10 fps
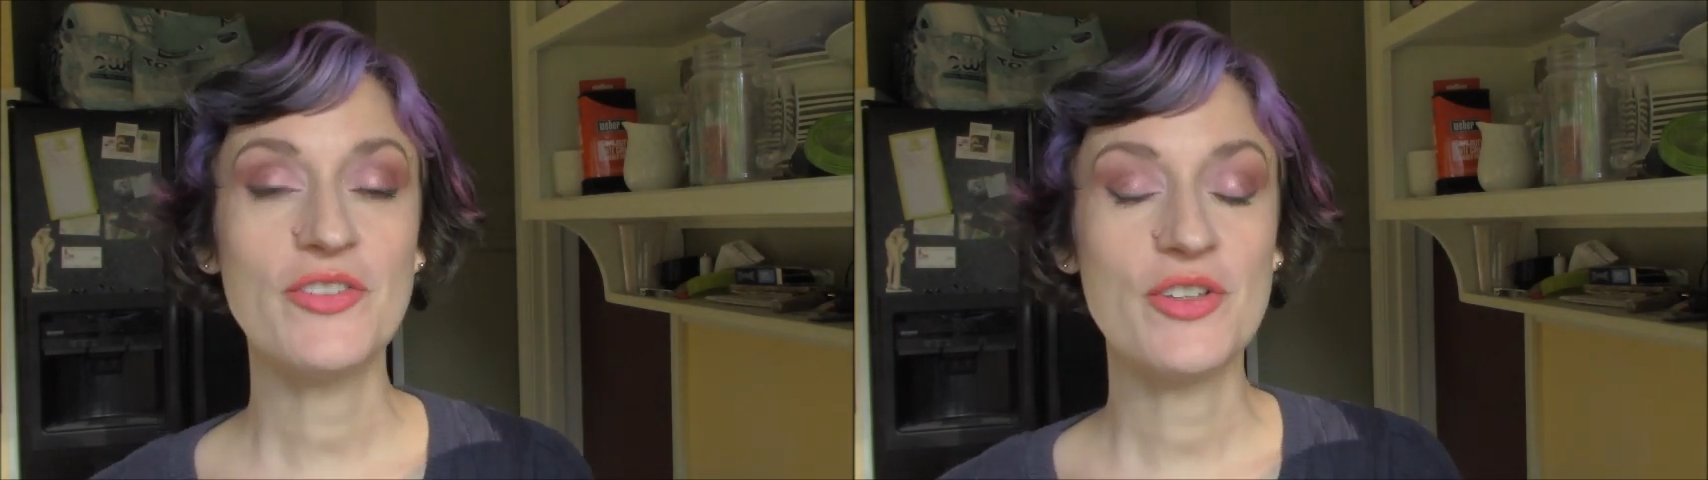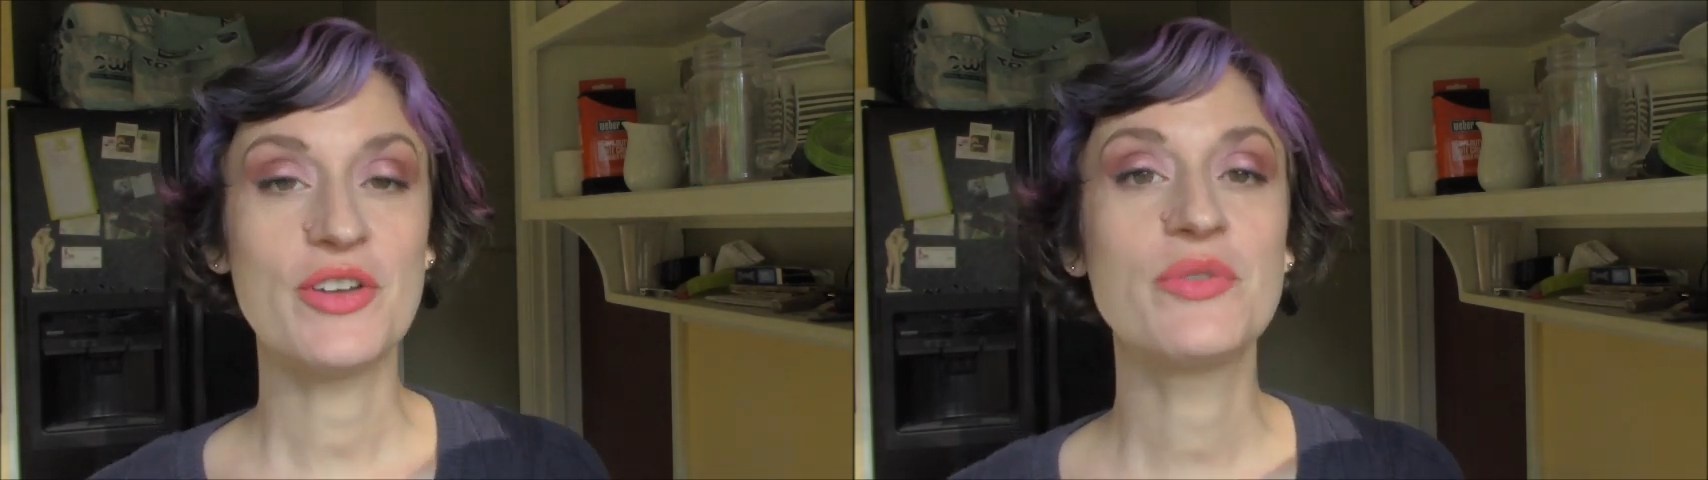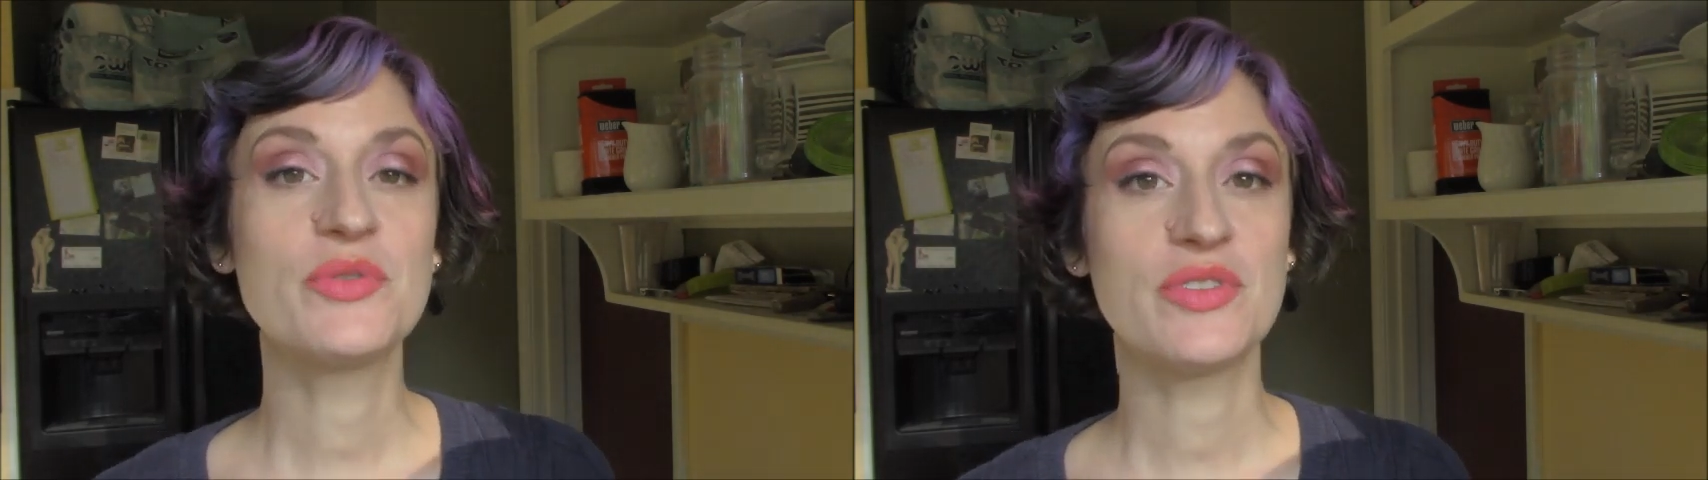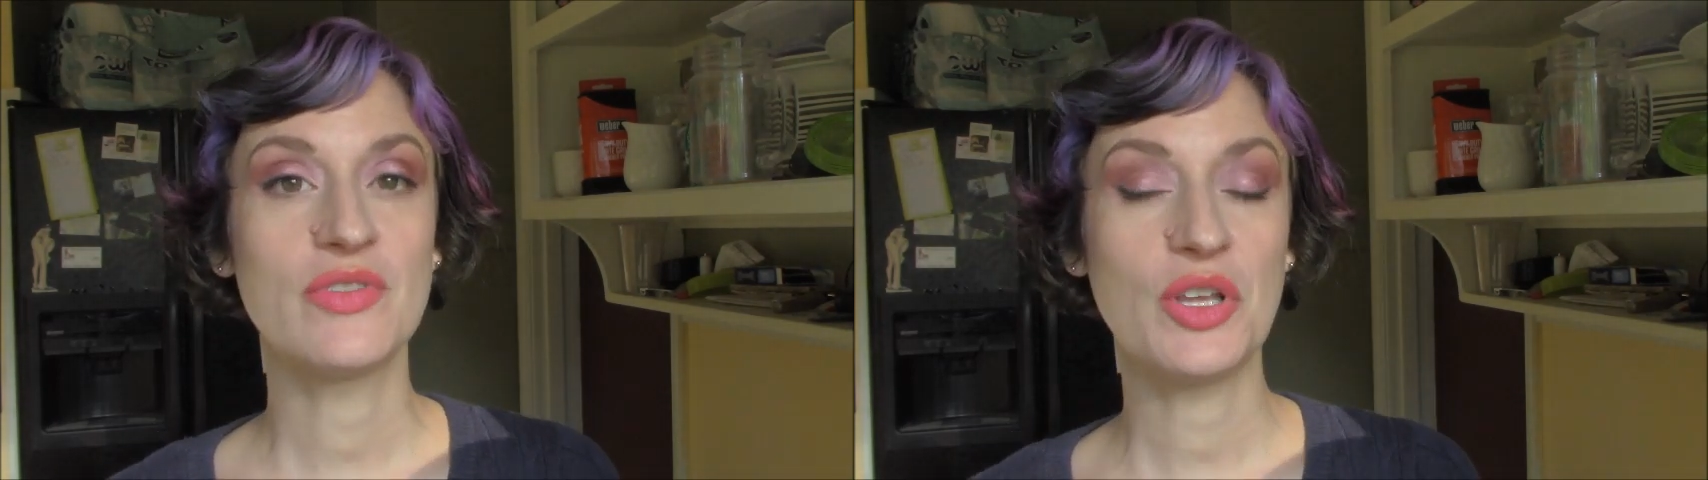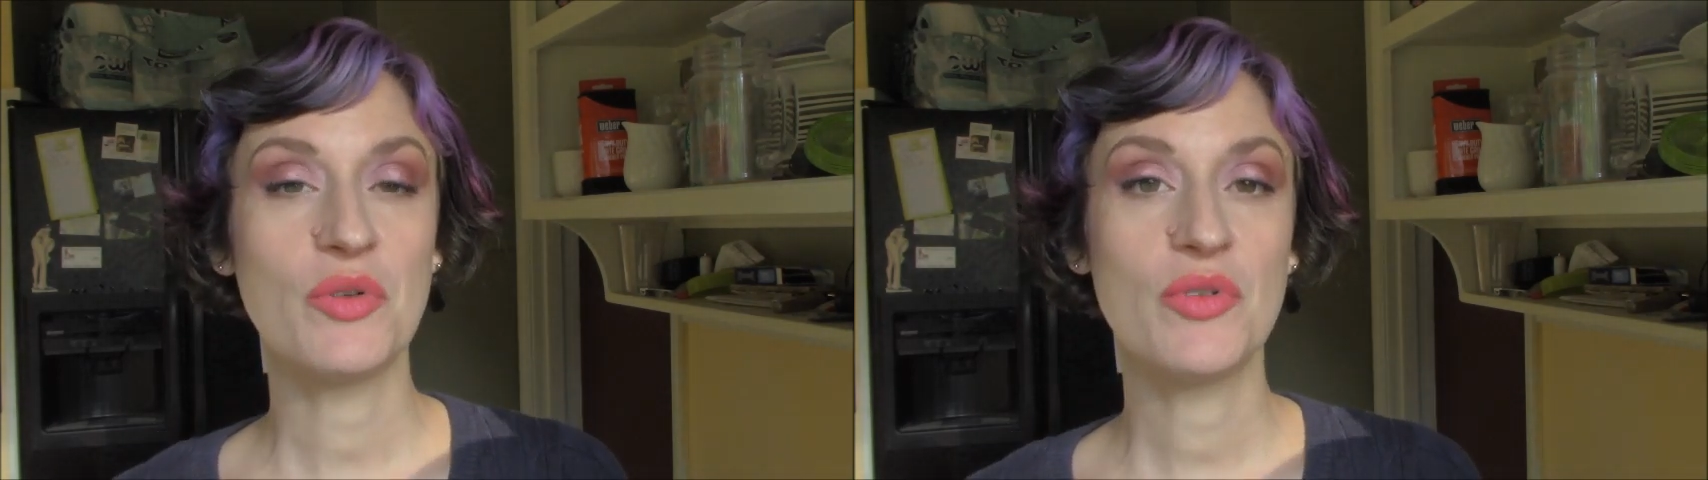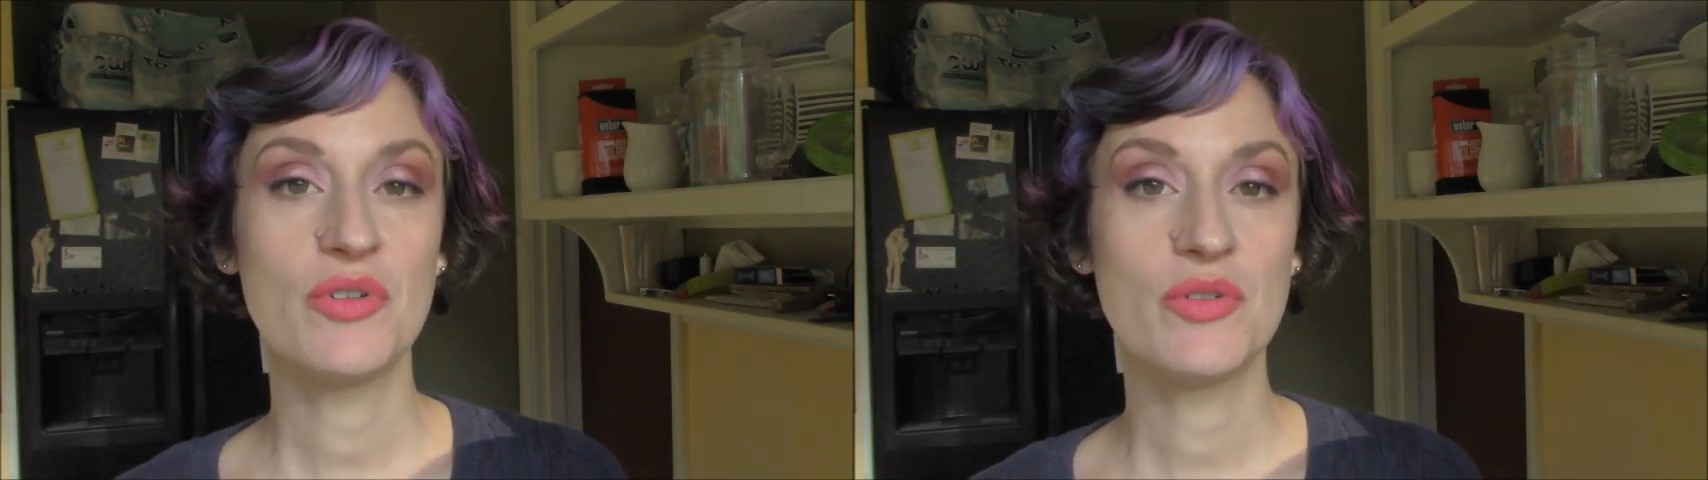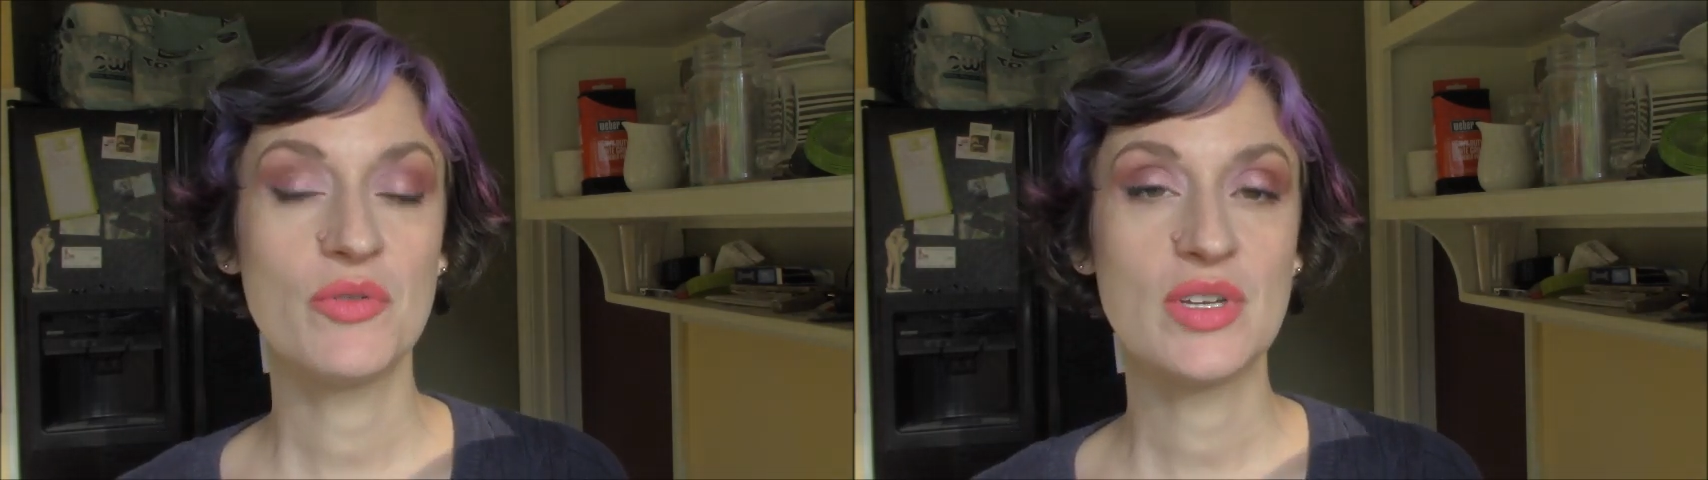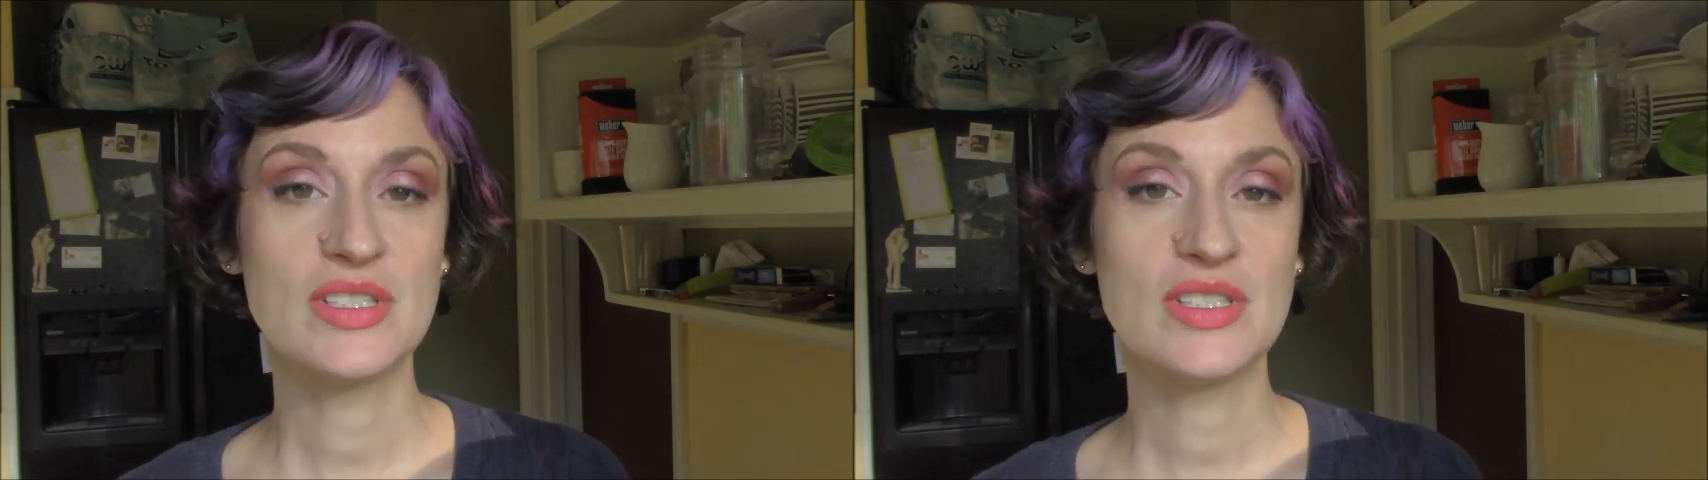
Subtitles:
For those of you who